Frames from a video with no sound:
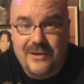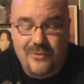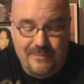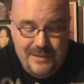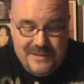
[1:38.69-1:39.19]

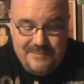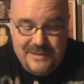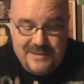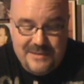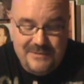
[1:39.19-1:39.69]
who are pissed
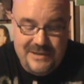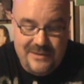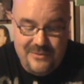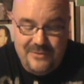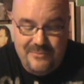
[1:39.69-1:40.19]
because somebody
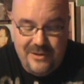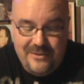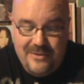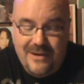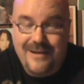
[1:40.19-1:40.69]
killed their
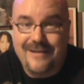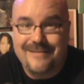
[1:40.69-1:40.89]
brother